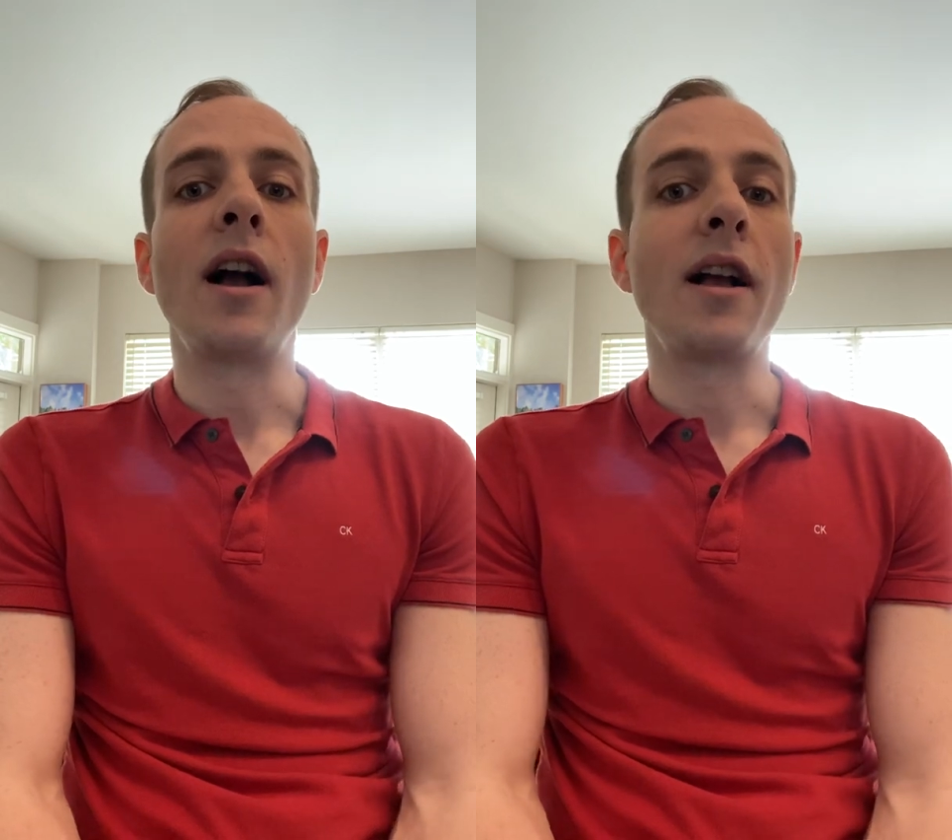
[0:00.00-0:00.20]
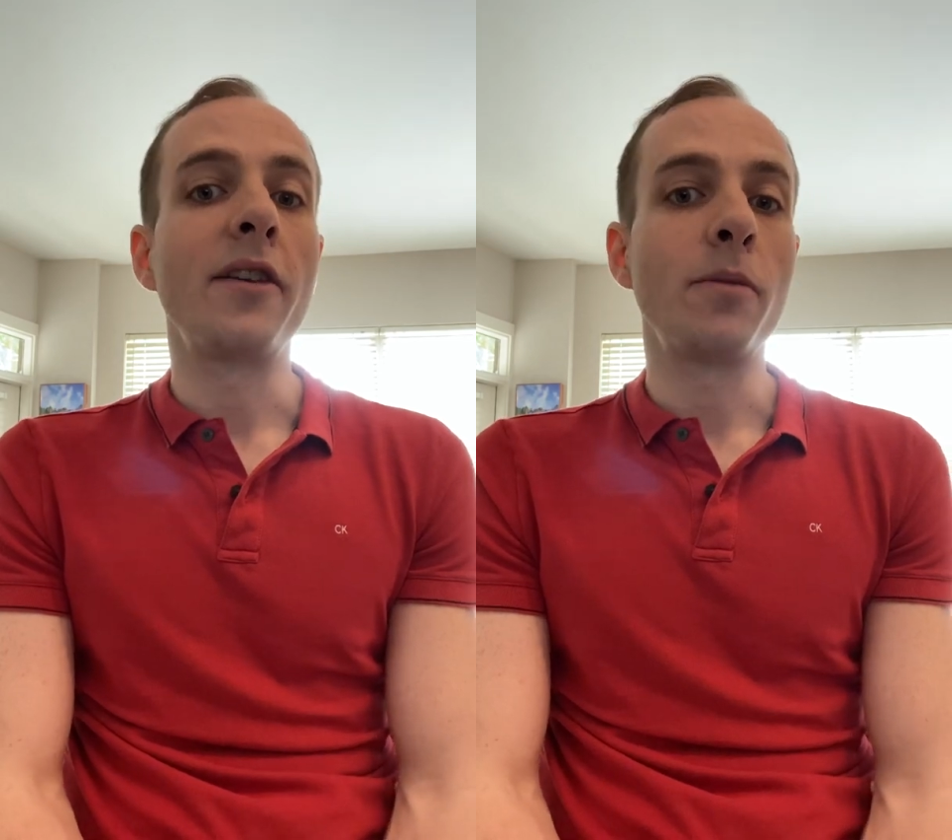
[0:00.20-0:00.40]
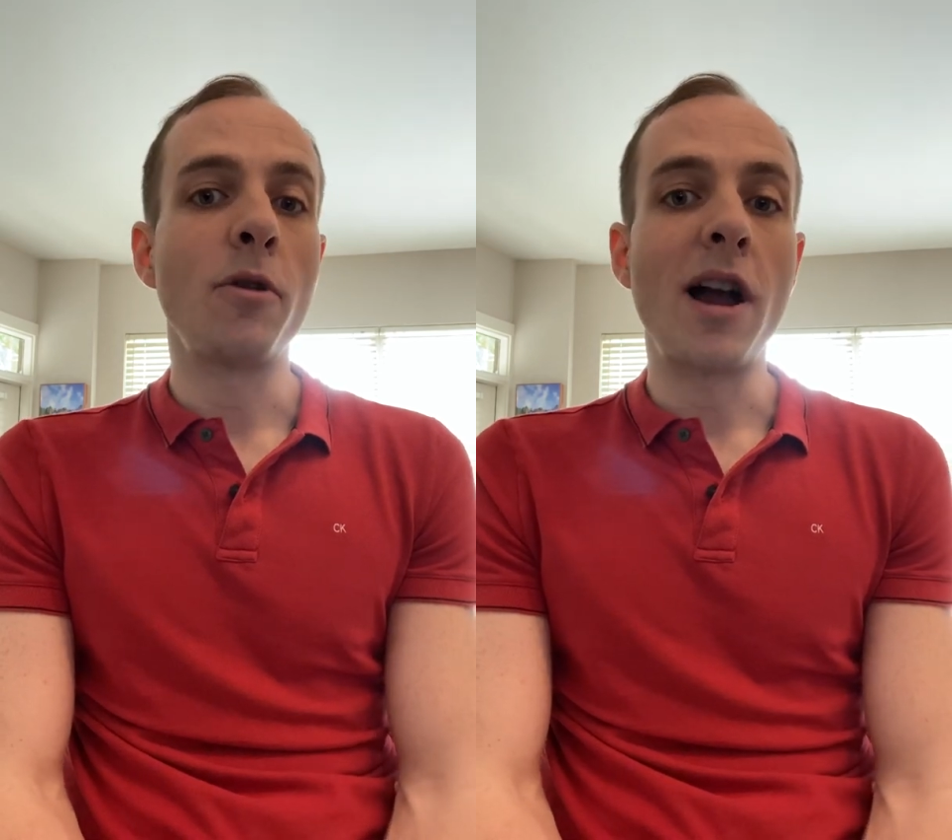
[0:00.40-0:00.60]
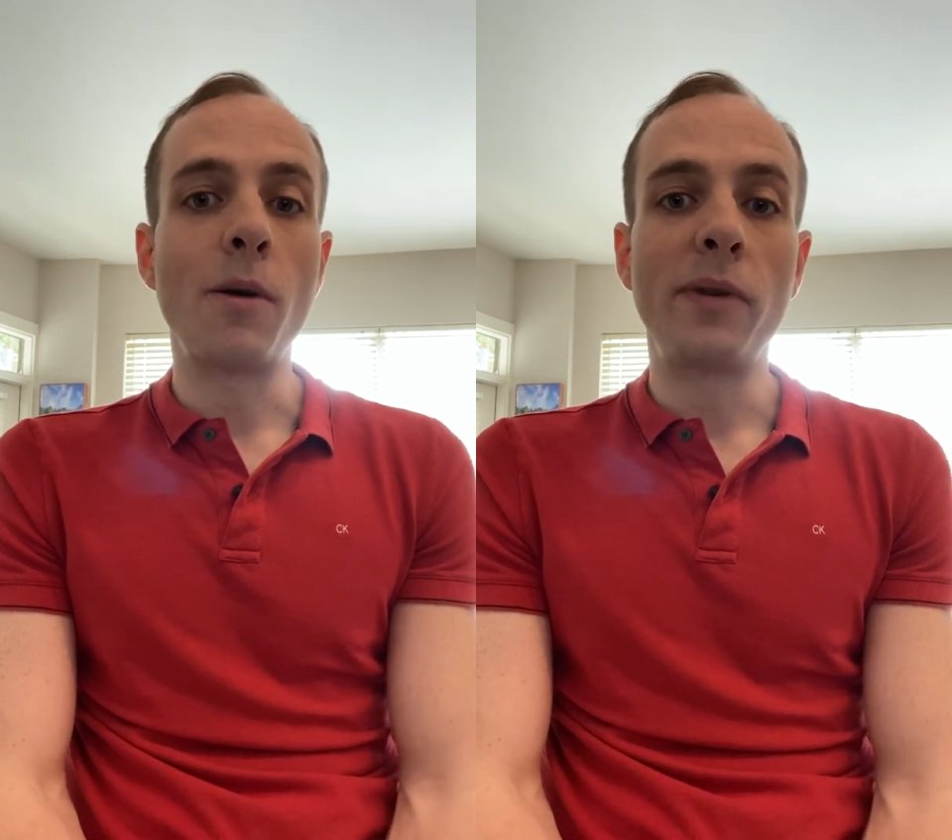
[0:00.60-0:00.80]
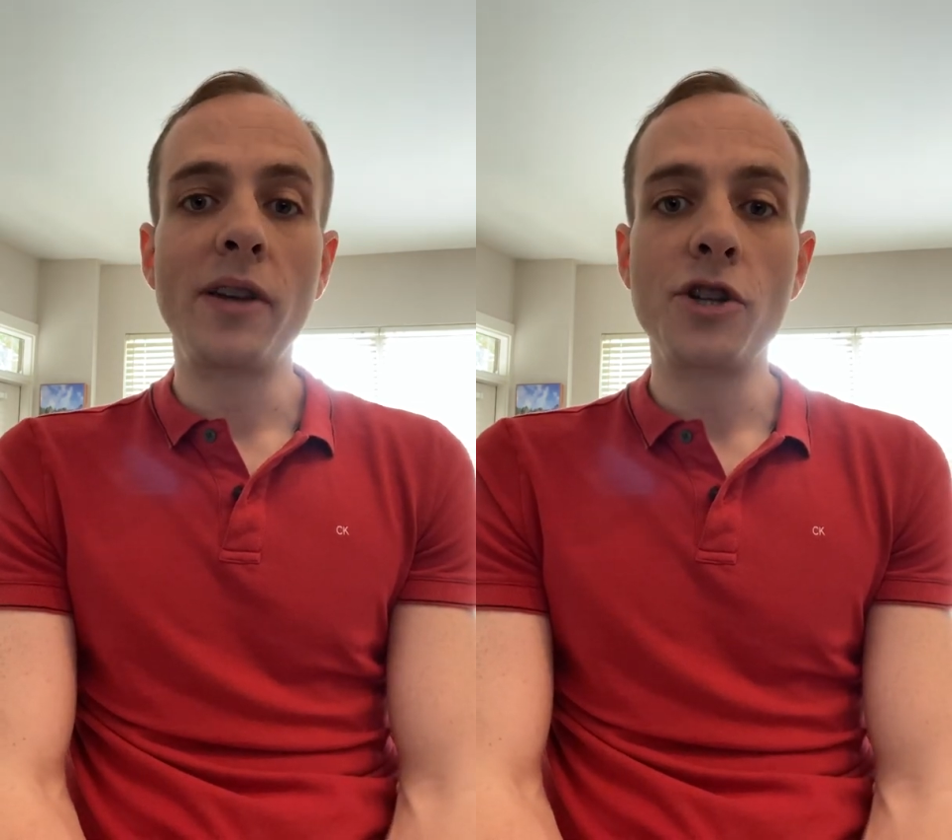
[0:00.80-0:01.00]
customer
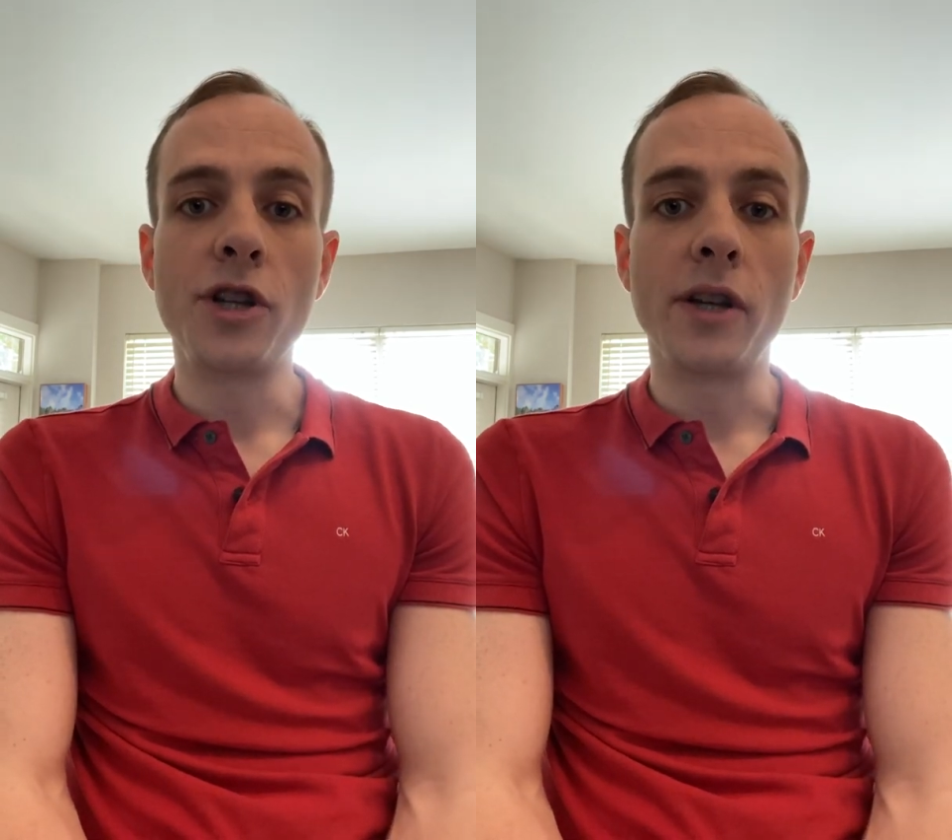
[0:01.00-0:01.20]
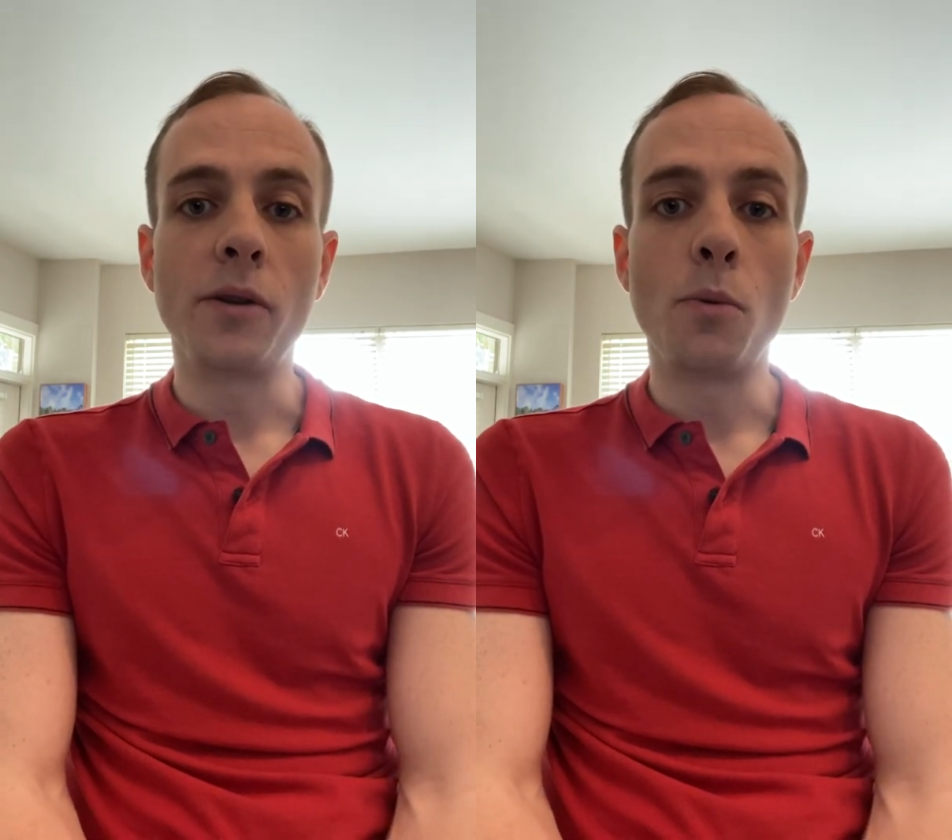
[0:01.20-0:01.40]
acquisition